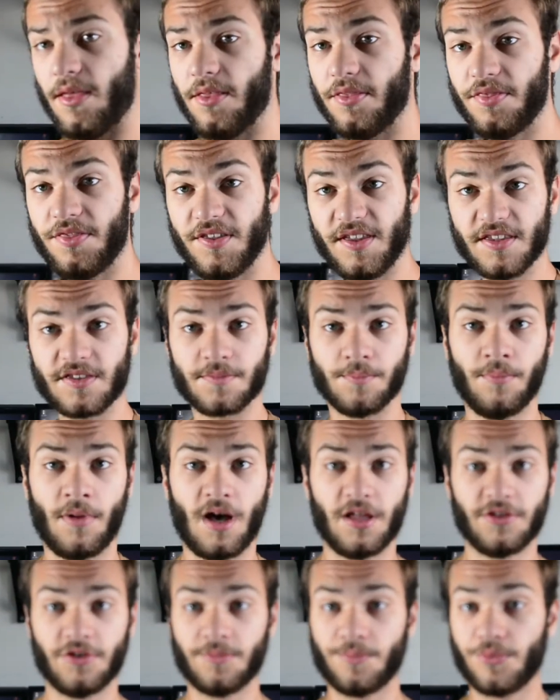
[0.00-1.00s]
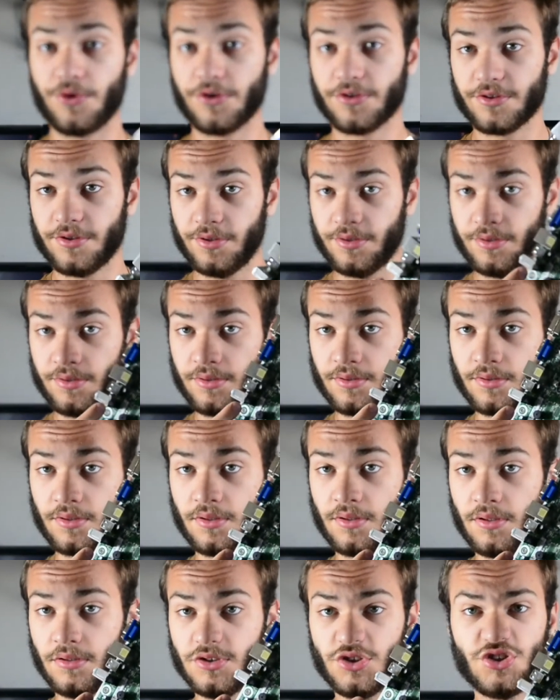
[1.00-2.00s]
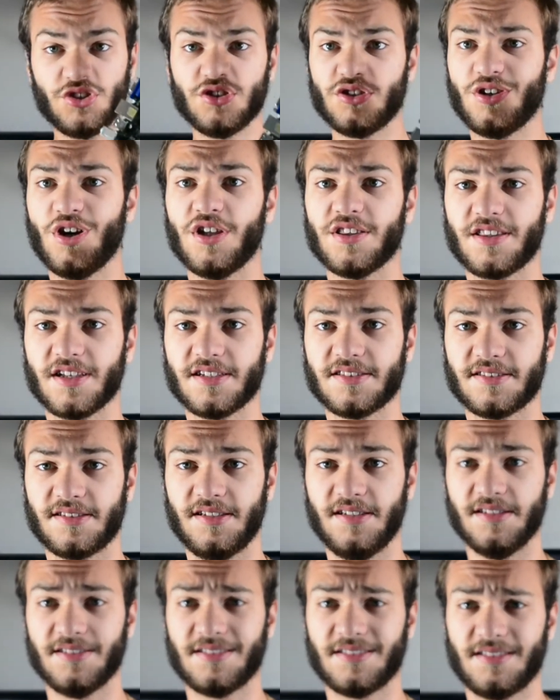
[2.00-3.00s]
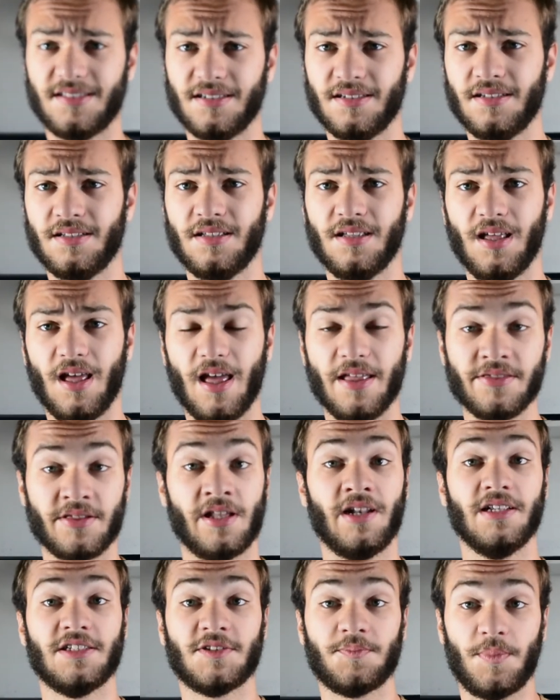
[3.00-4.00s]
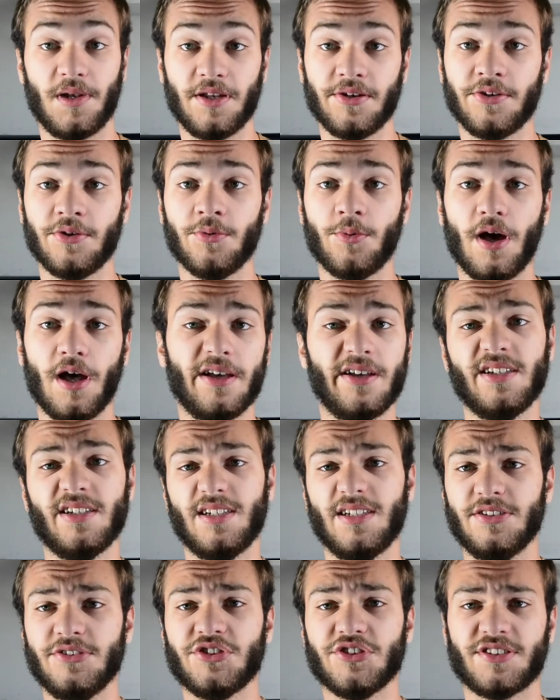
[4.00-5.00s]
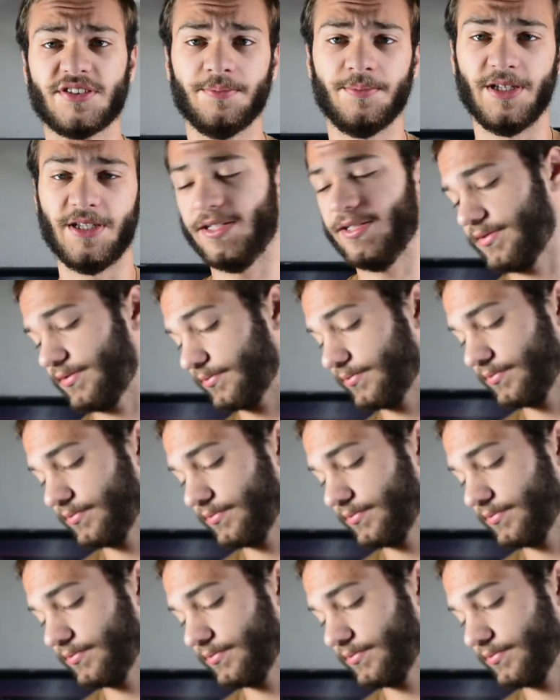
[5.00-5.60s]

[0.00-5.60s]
This motherboard should not exist, and I'll explain you why in just a minute.